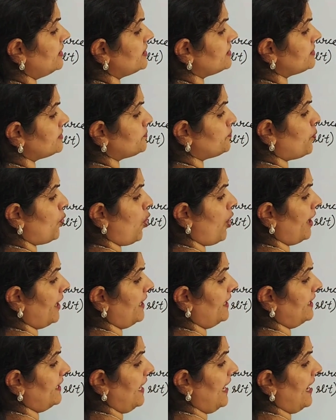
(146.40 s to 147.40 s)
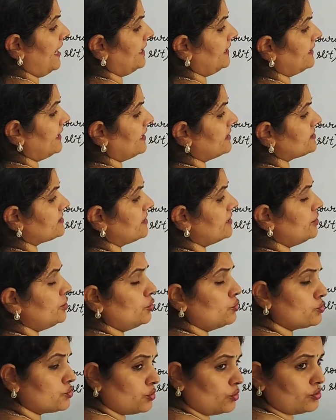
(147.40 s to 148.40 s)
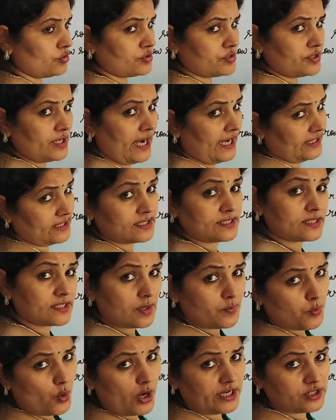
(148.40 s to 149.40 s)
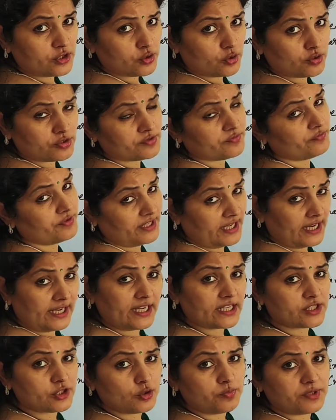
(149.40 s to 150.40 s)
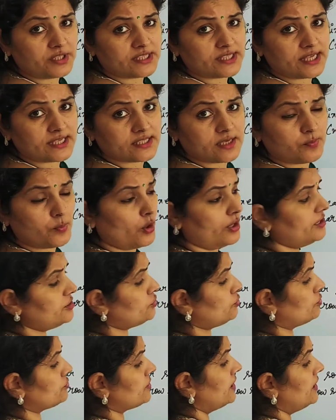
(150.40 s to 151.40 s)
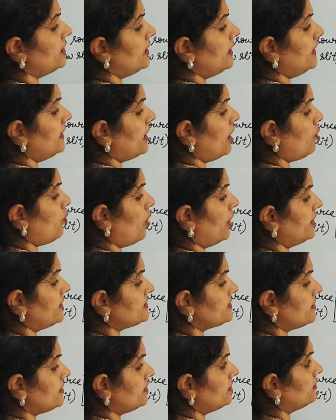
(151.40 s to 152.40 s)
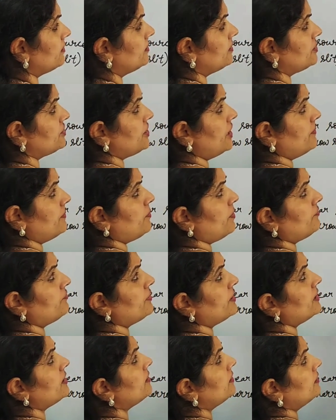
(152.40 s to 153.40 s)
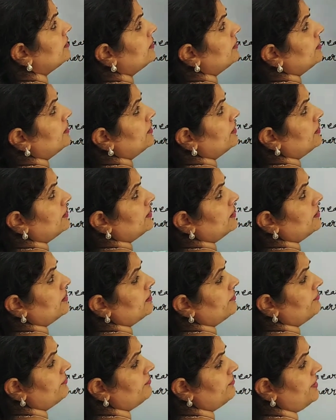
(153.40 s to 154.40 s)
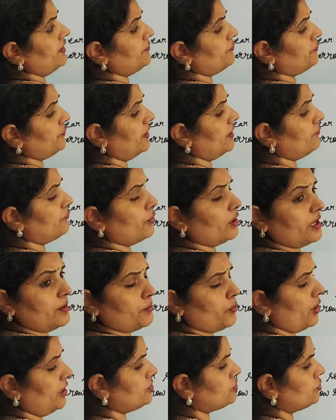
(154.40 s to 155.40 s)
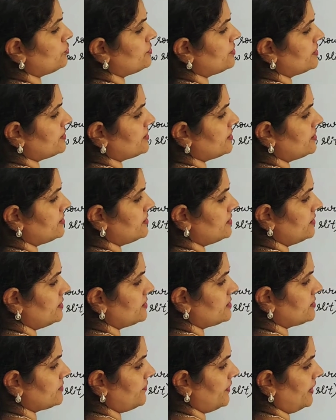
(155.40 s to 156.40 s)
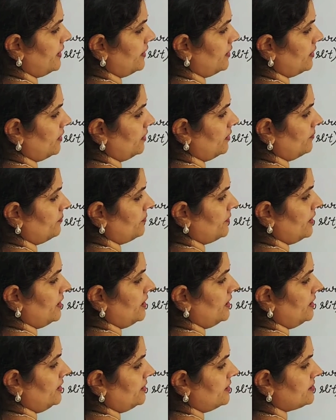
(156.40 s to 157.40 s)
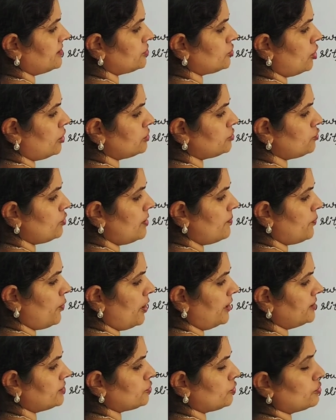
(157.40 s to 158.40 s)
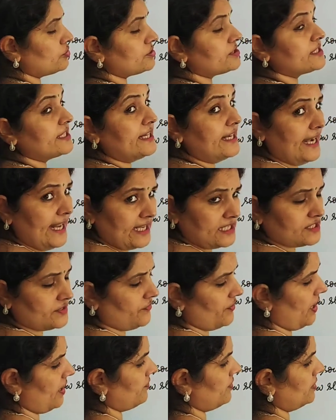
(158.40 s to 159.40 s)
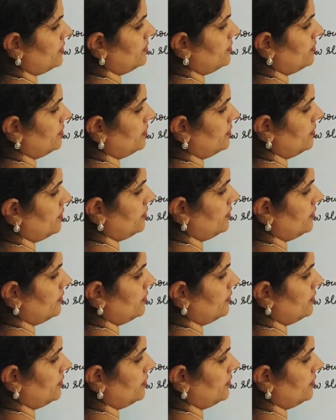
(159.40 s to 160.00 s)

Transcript: this point act as a new source, and this is a point source. We can assume this as a point source. Now what is the shape of the wavefront for a point source? This is spherical. This is also a point source. Next flower,